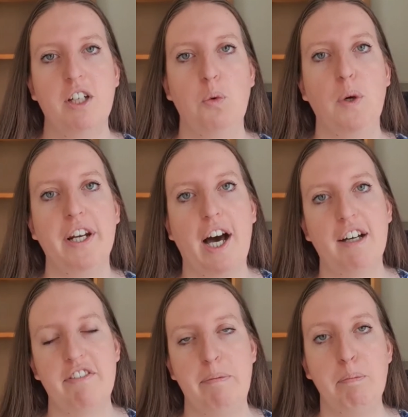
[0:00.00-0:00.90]
When
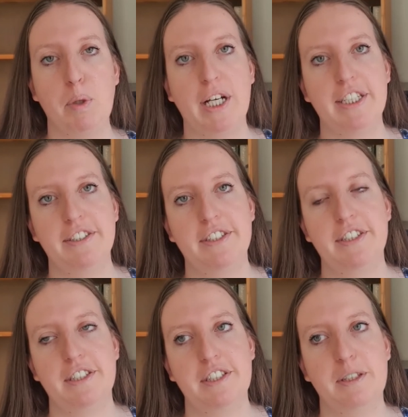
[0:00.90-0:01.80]
I've
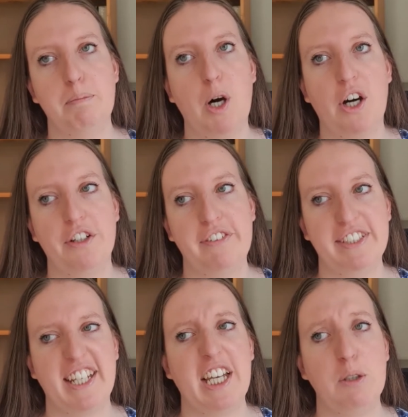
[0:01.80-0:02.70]
embraced the part of the
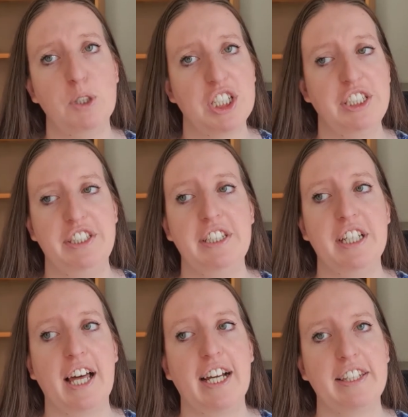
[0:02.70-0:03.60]
scale which I didn't
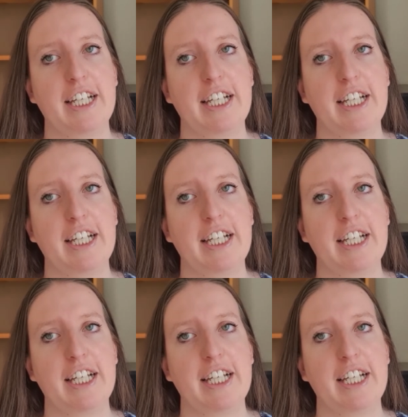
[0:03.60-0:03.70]
like,